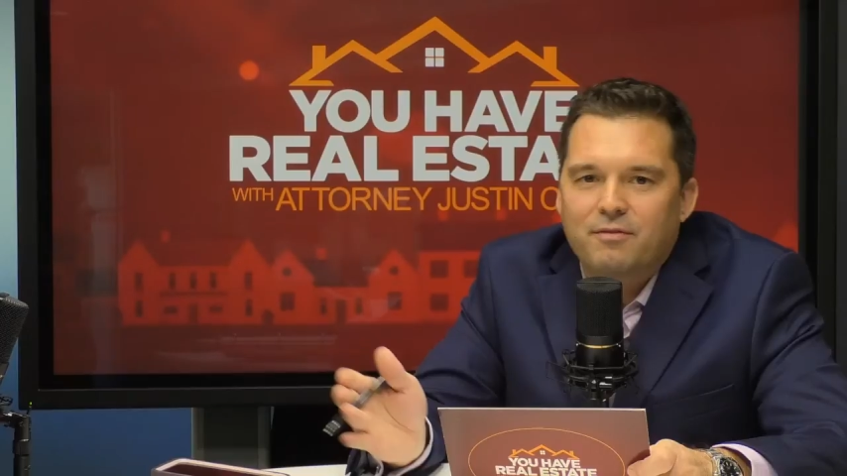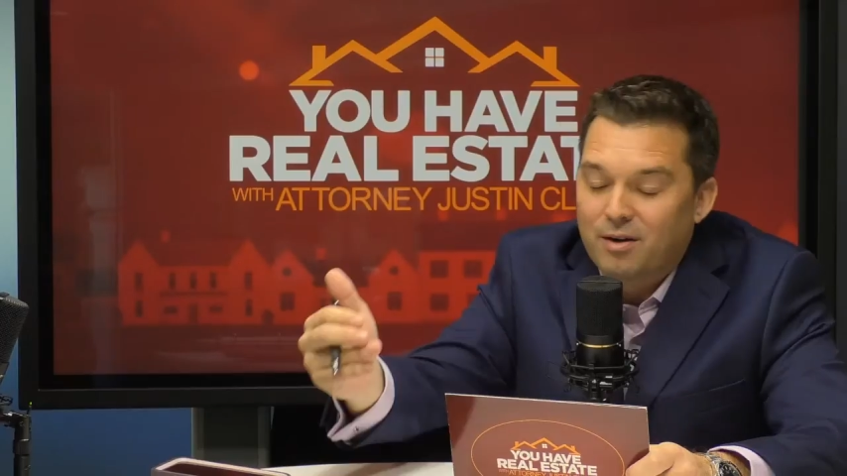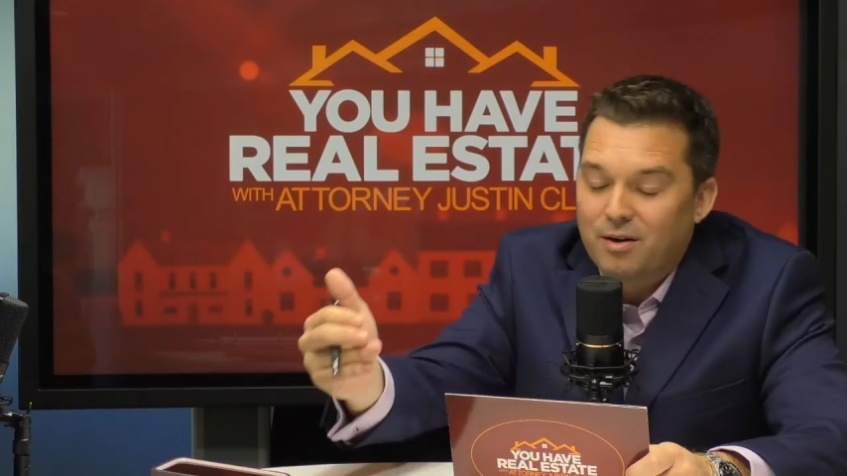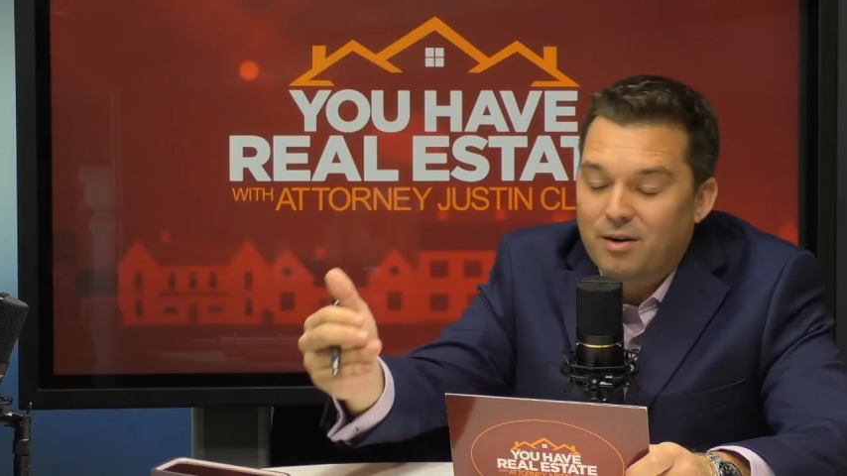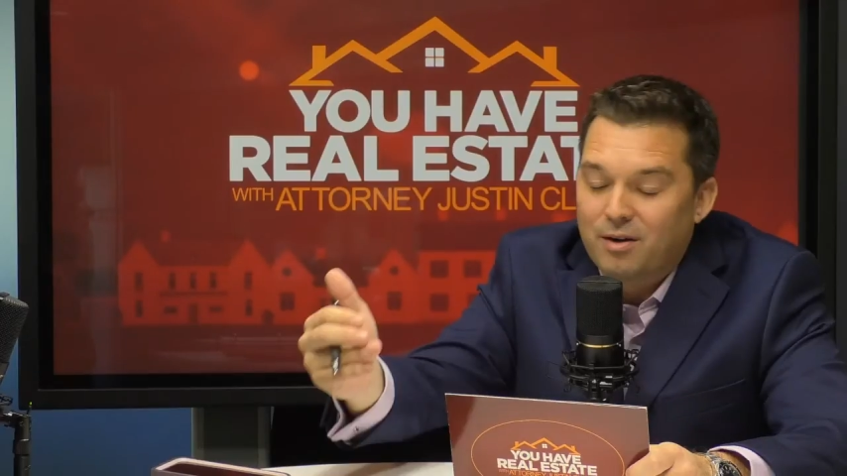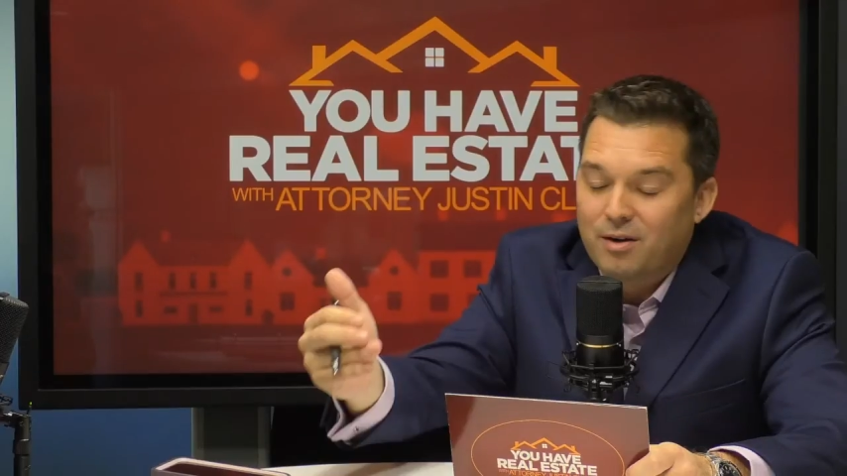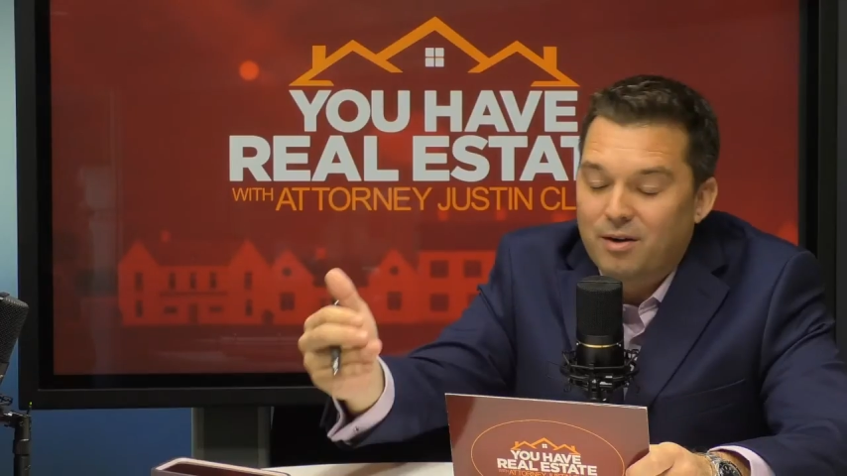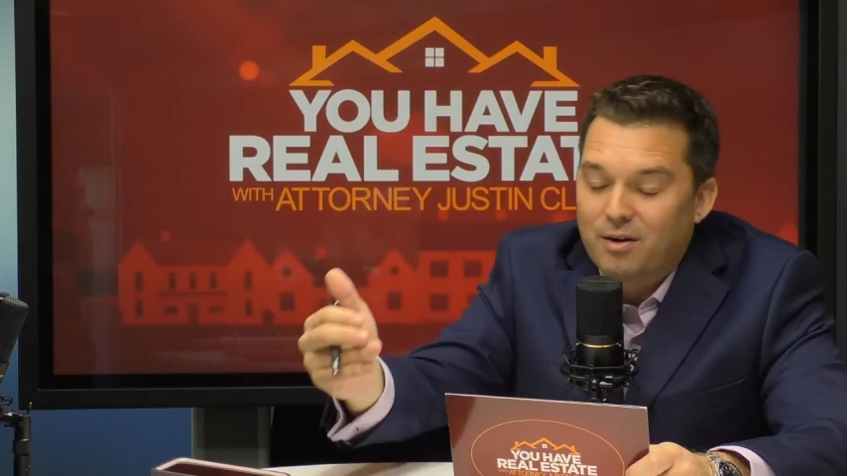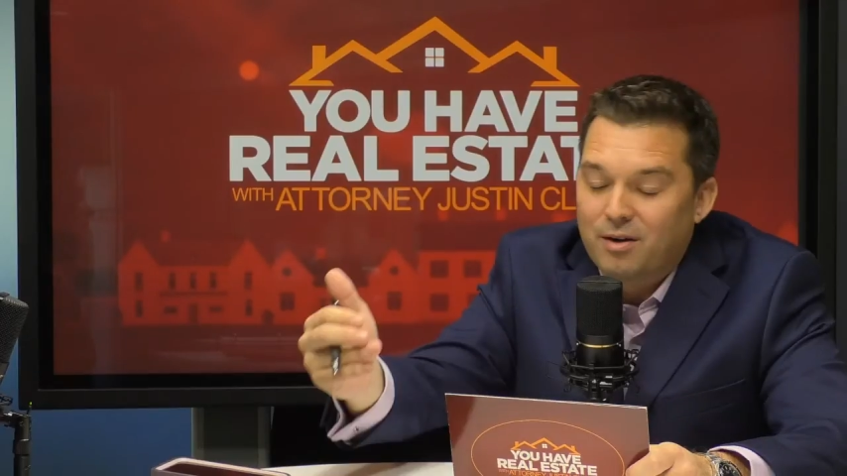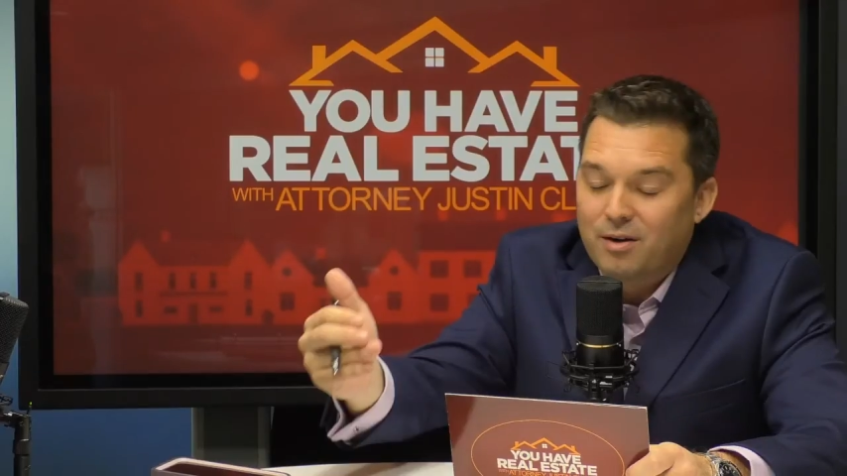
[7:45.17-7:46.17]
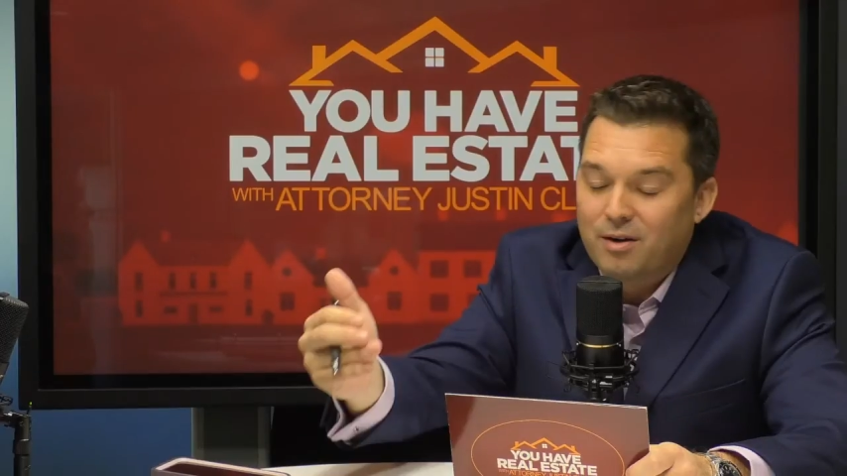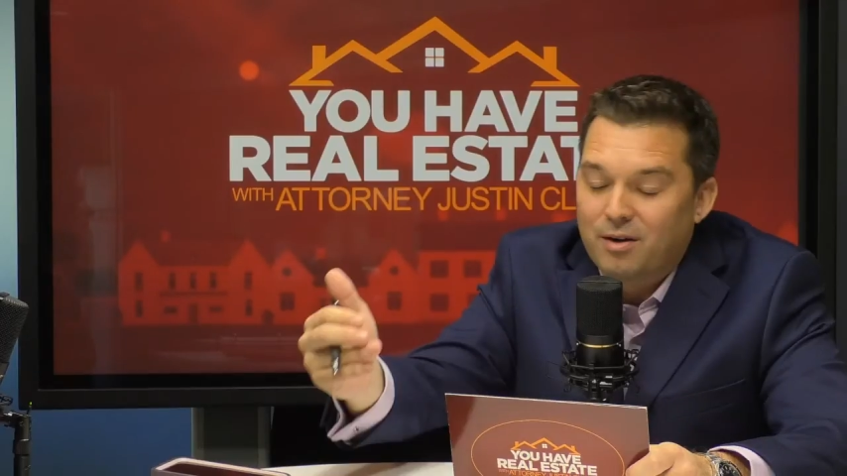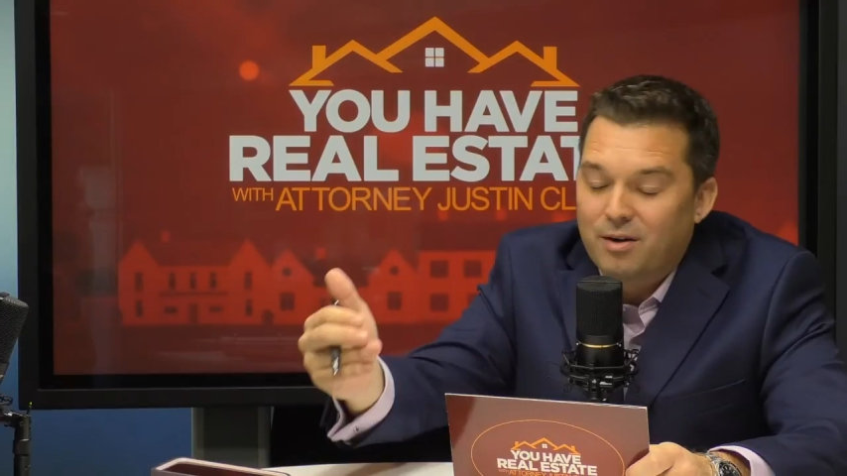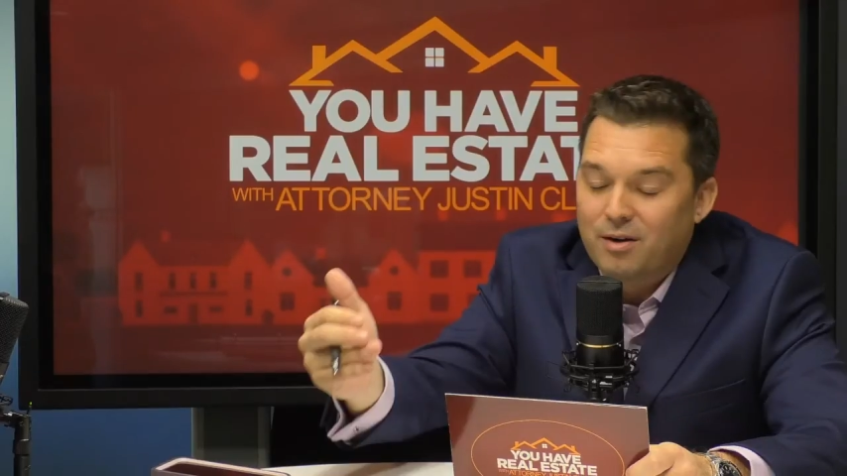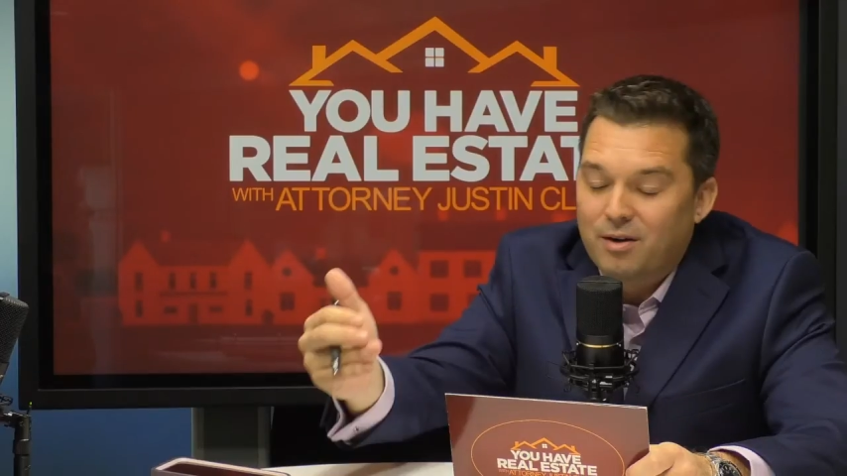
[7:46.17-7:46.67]
that are fully
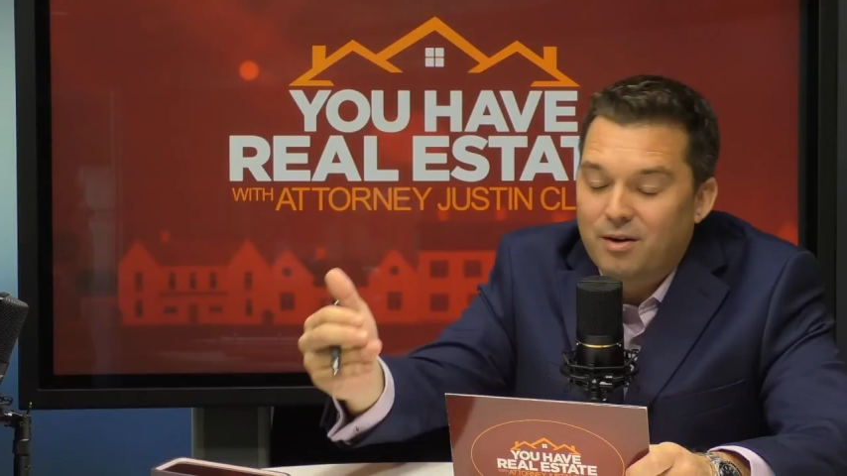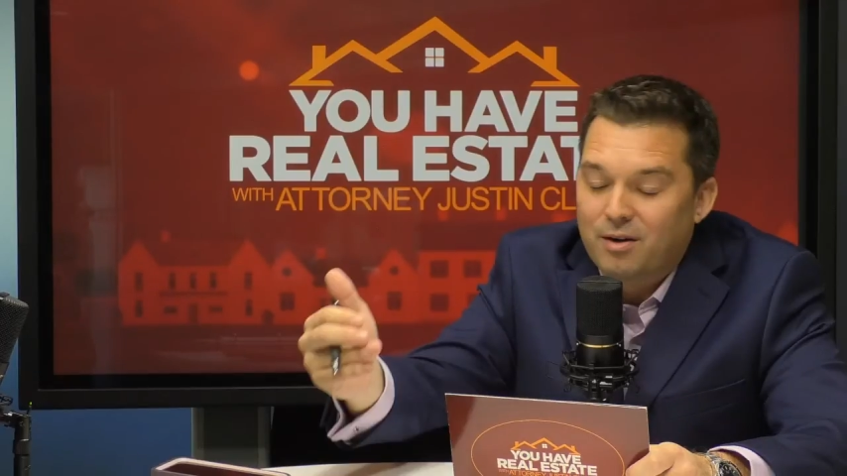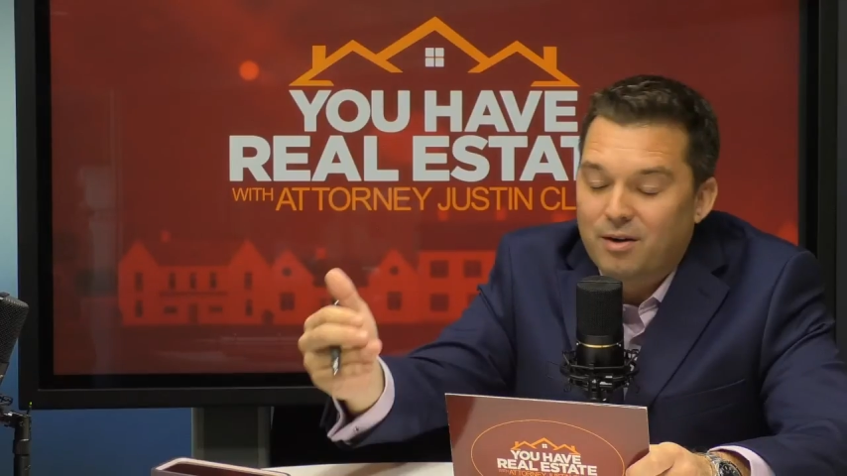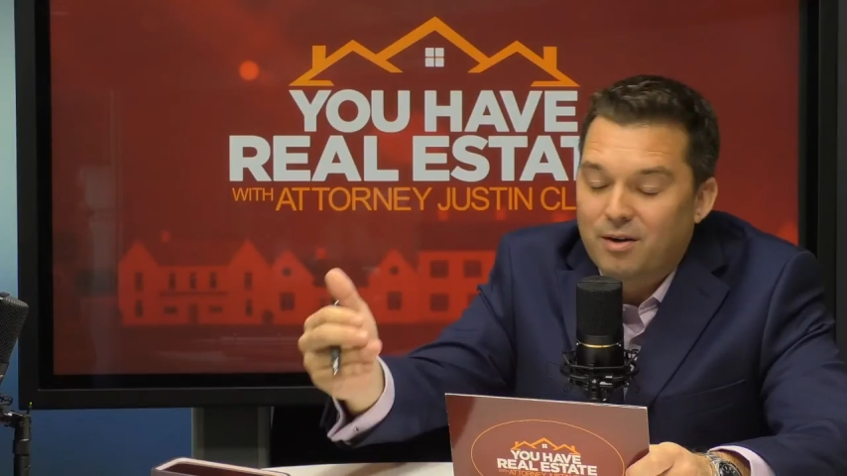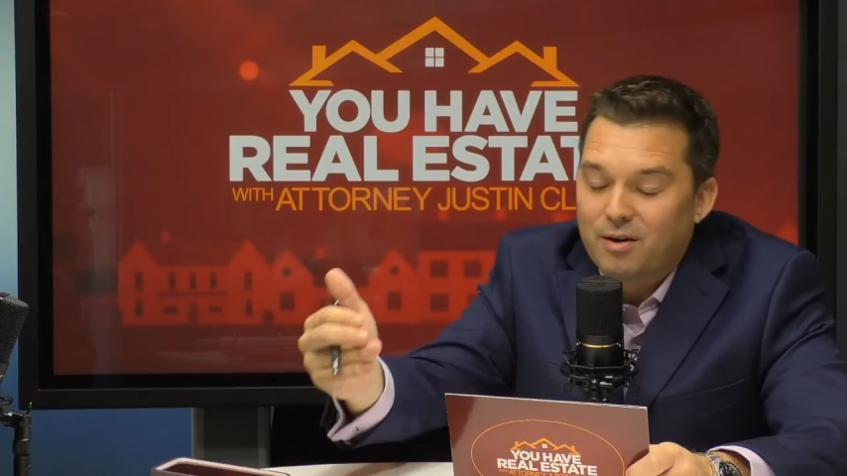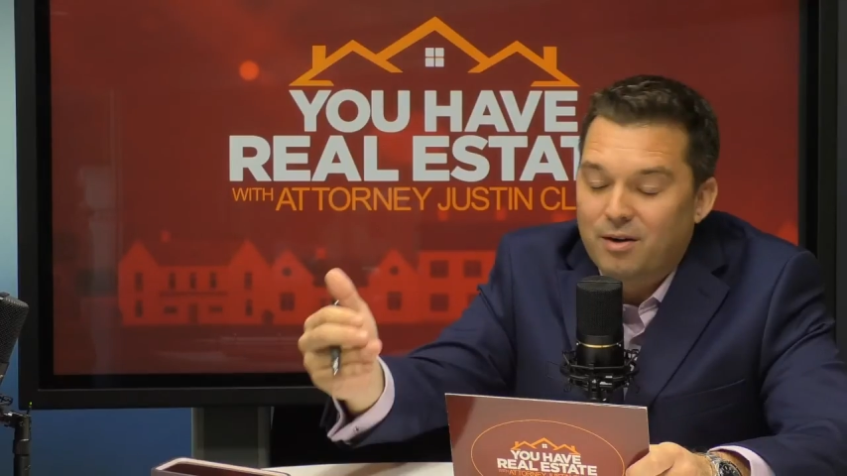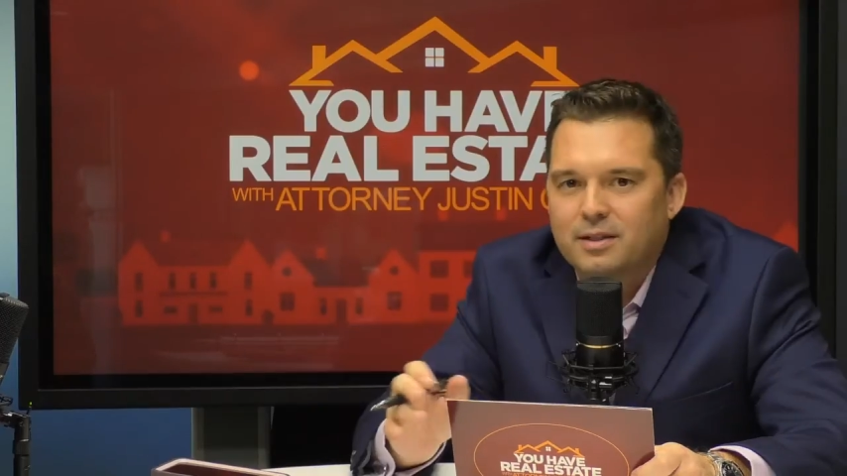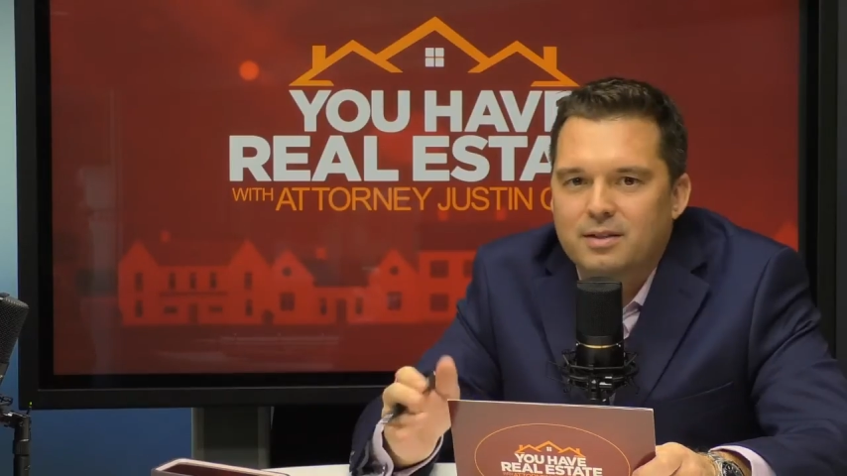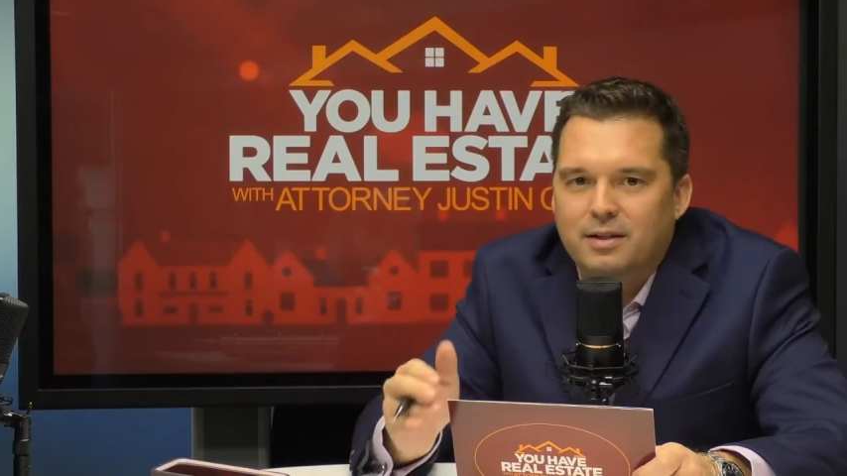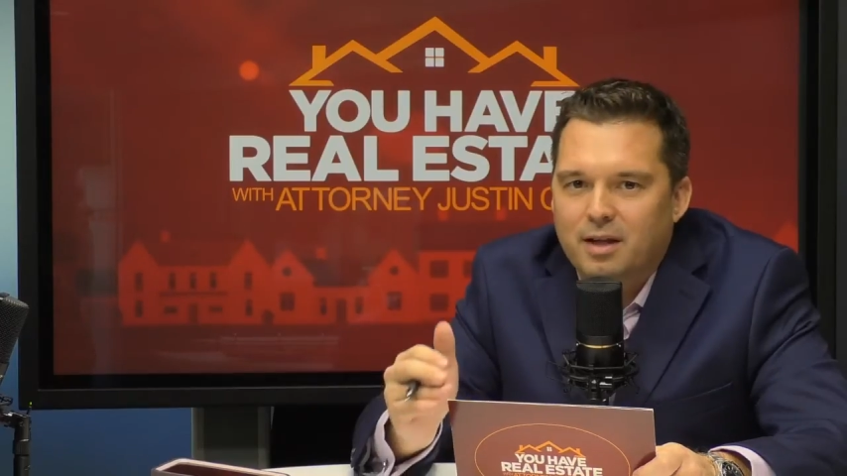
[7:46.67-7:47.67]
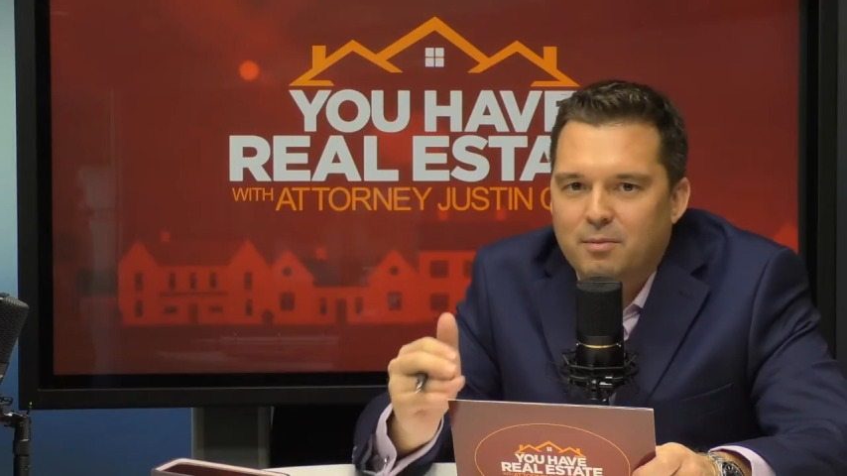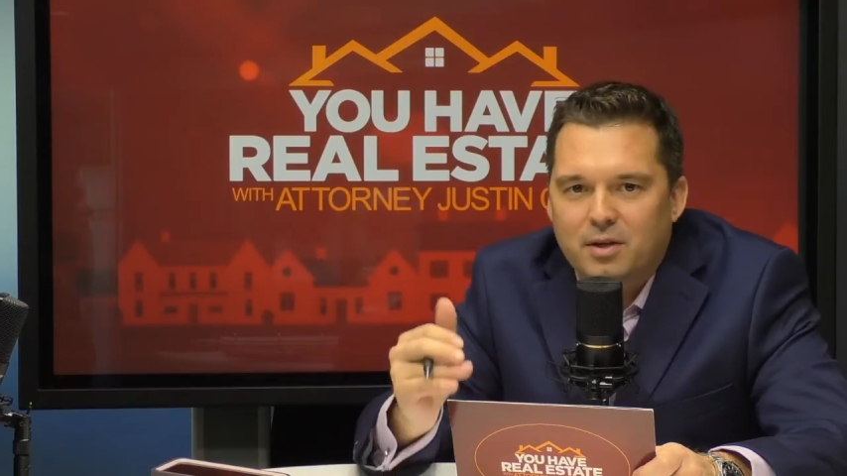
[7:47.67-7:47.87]
invested in the stock market and things like that,